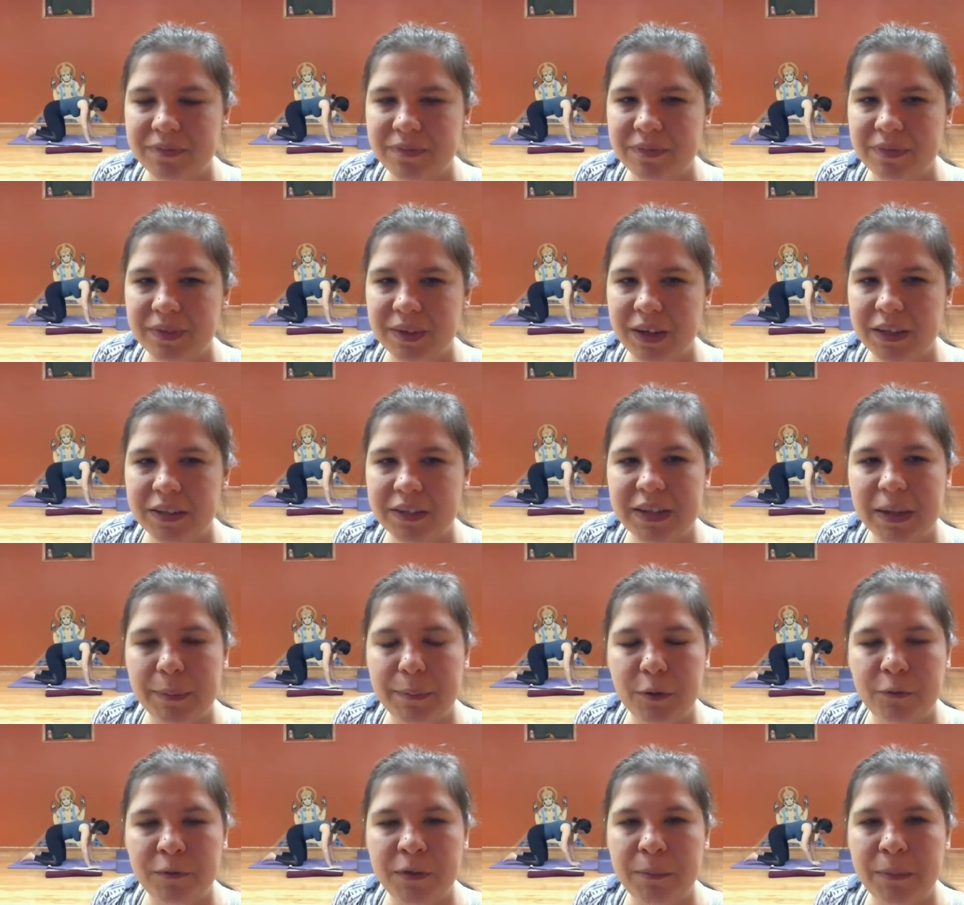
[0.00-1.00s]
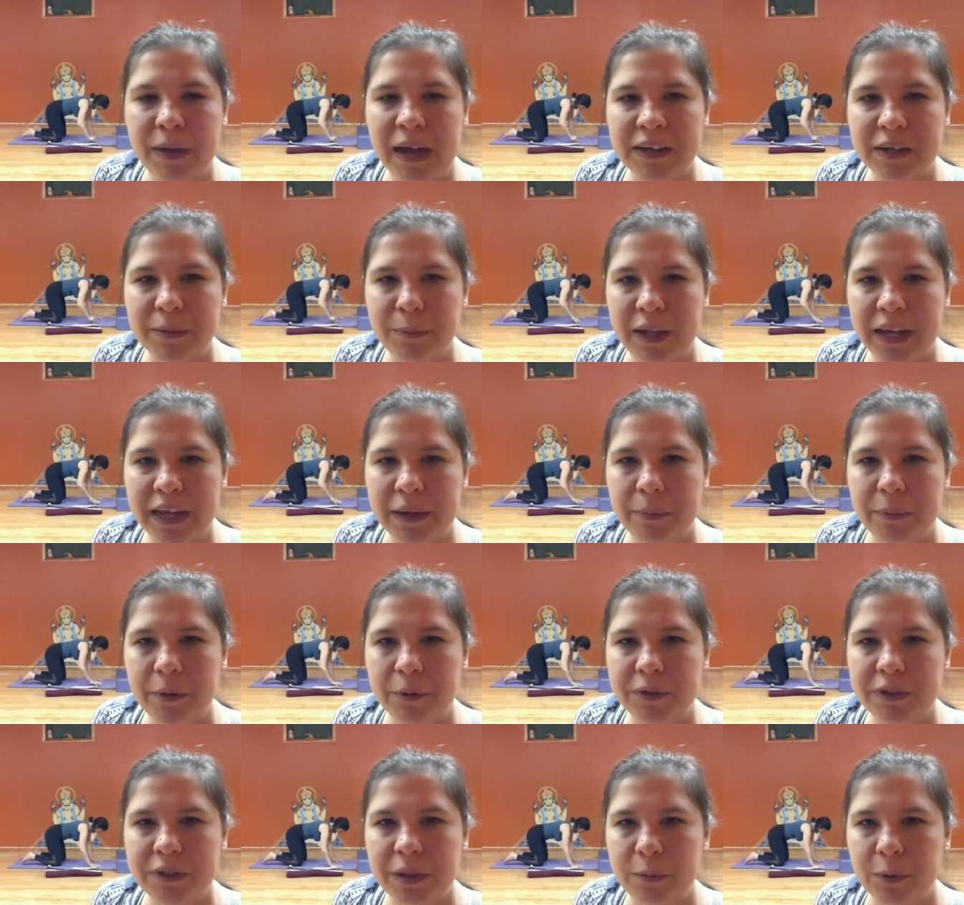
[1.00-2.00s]
Good. Step your feet back to plank
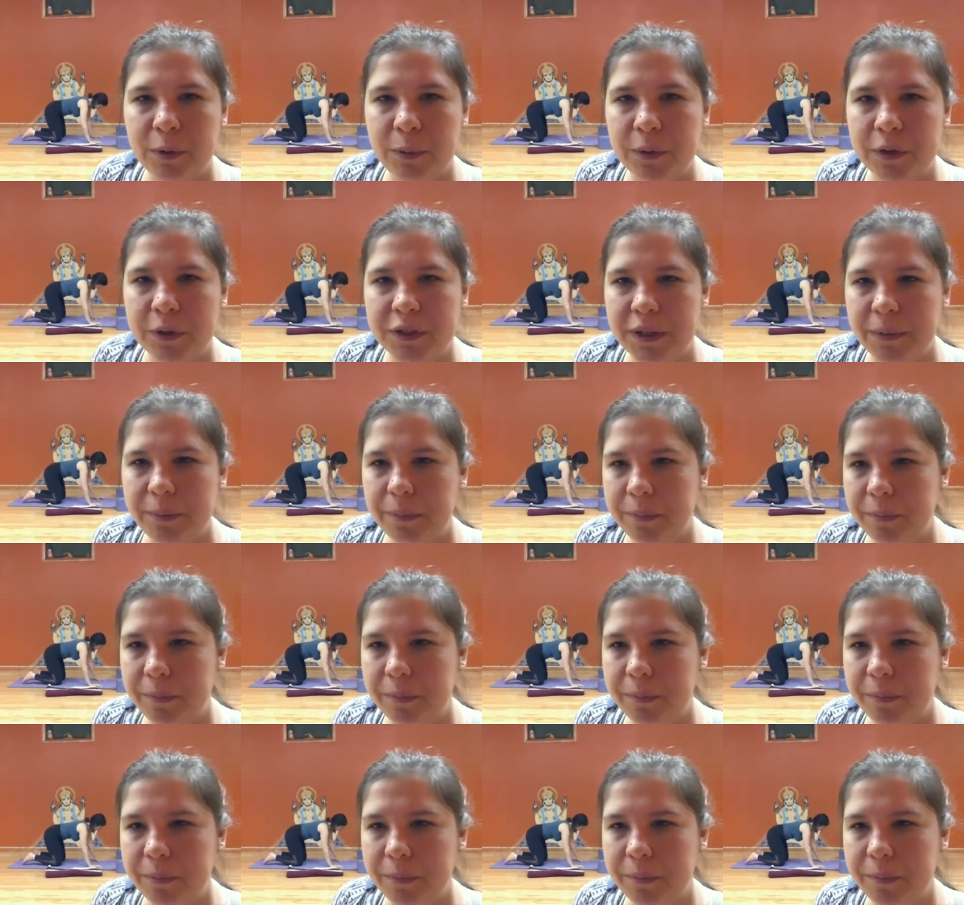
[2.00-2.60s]
pose, upward push-up.